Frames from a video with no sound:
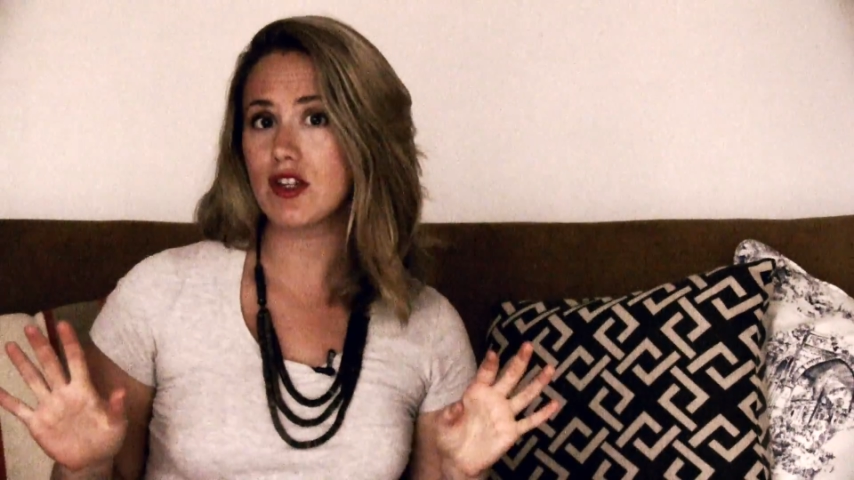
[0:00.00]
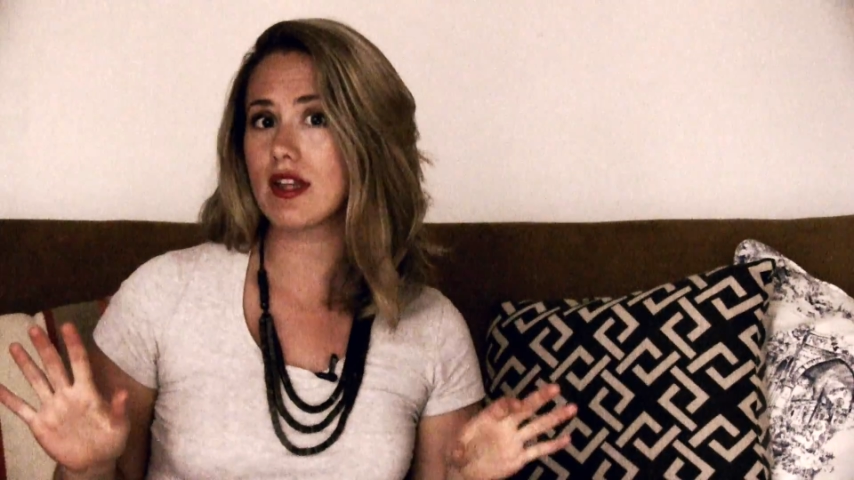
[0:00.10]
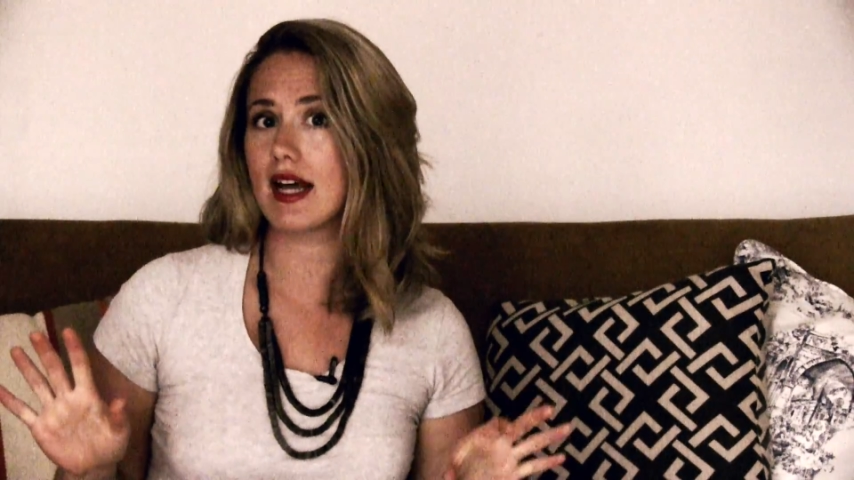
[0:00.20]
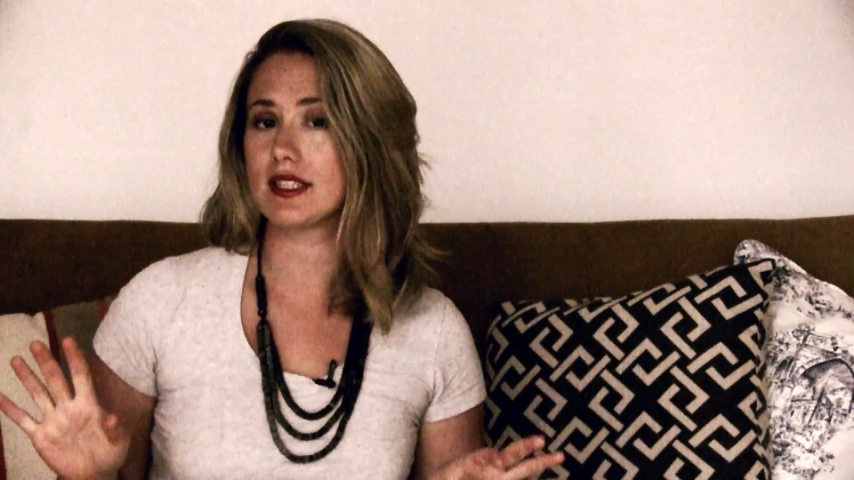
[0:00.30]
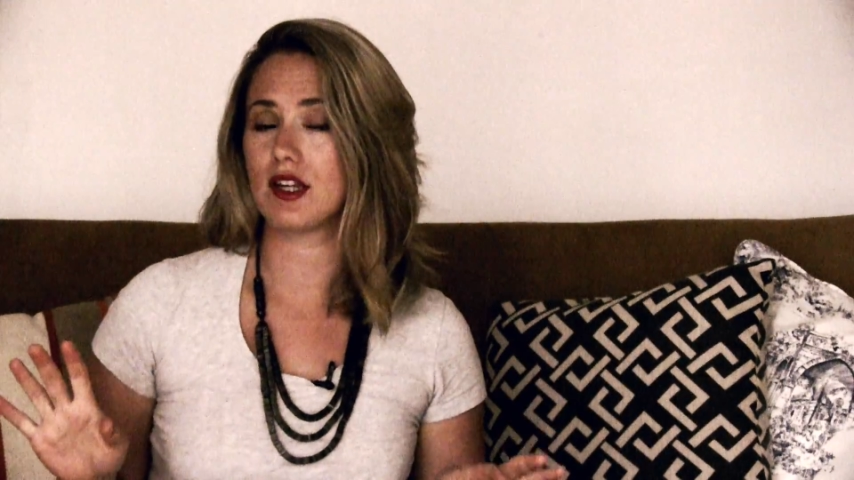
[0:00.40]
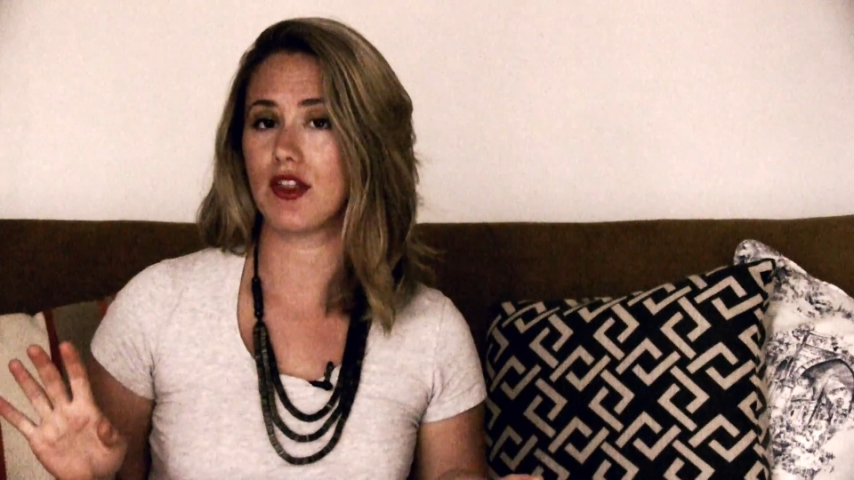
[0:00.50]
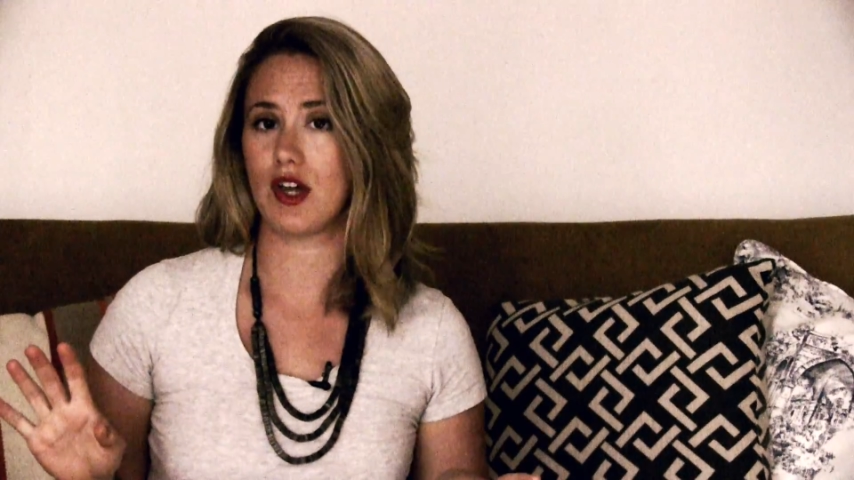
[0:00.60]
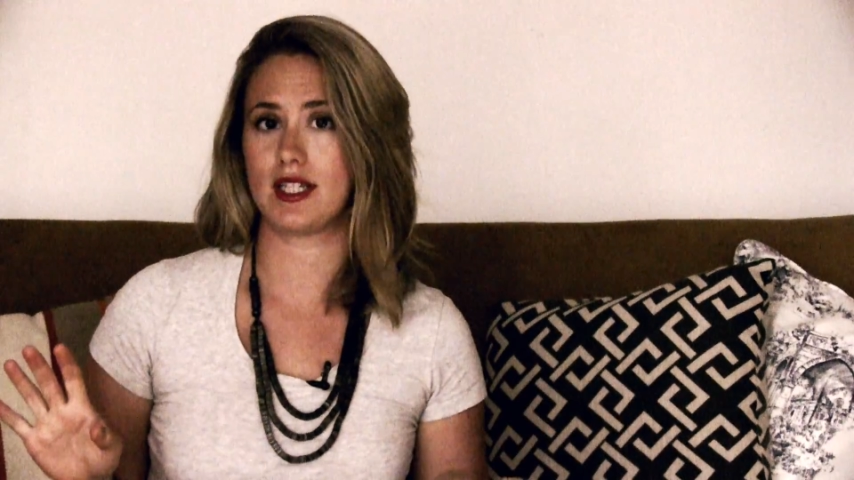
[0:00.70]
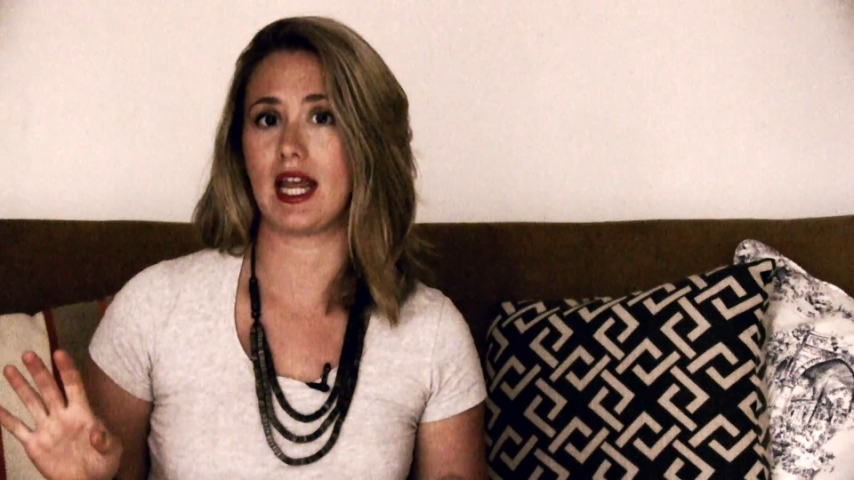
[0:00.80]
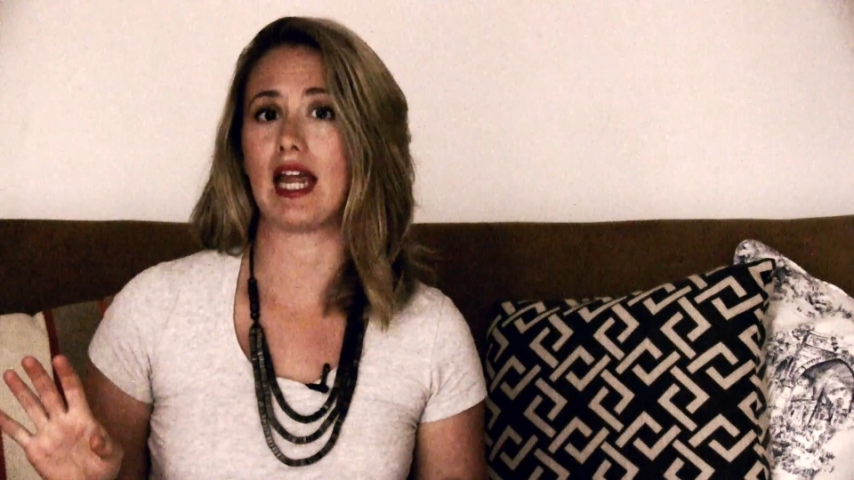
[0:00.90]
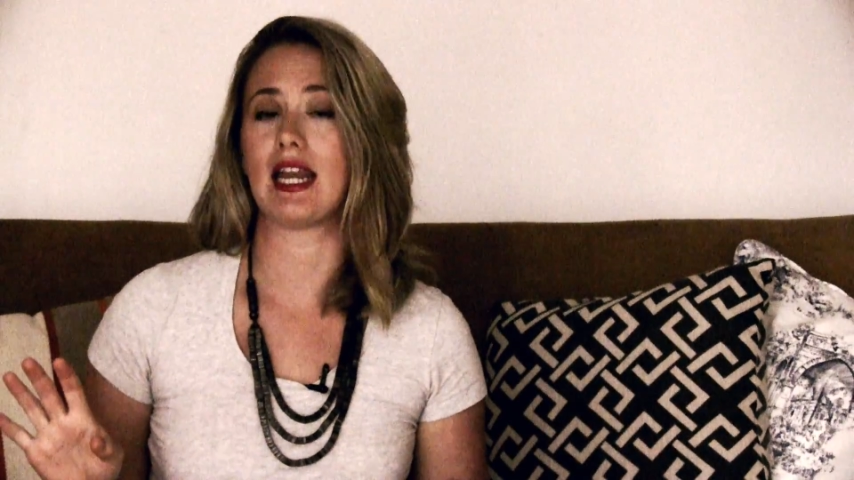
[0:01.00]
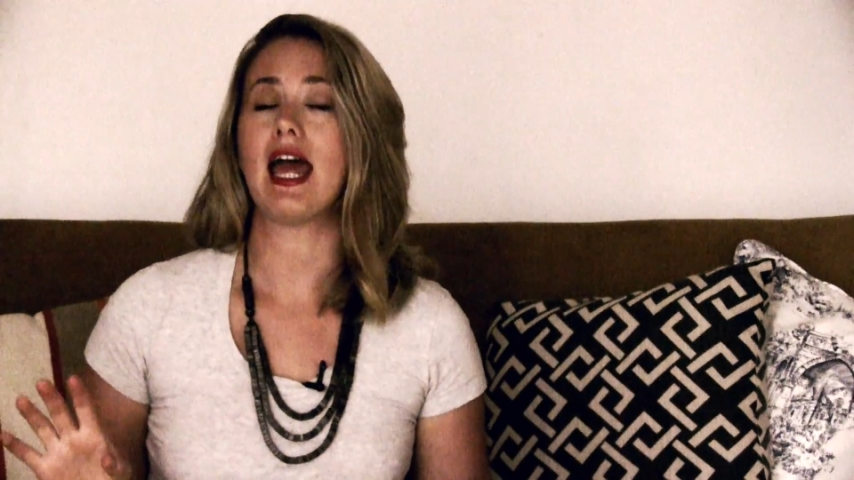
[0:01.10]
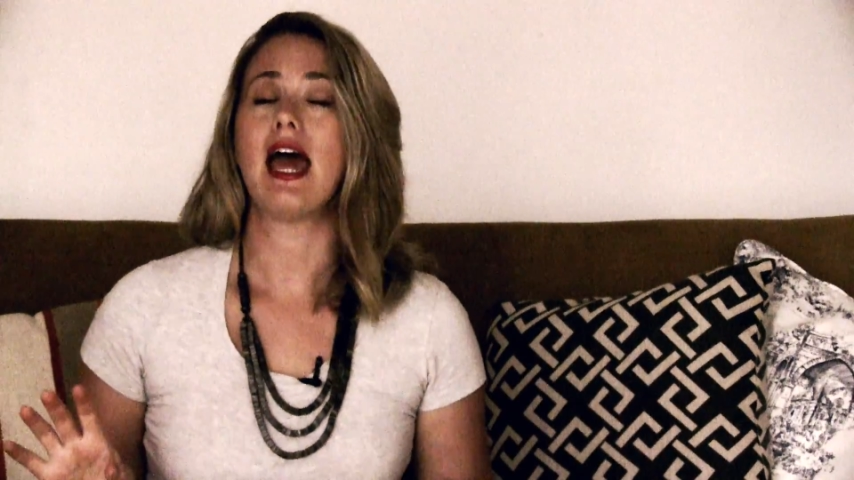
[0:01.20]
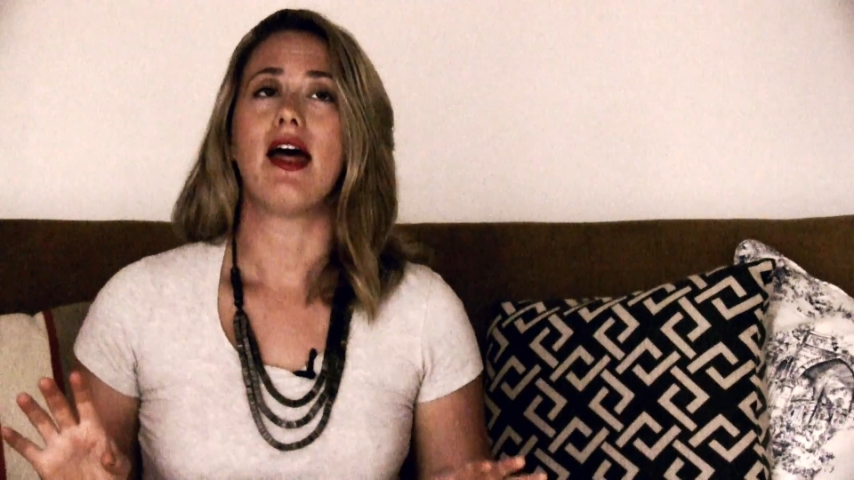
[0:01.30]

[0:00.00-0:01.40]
2013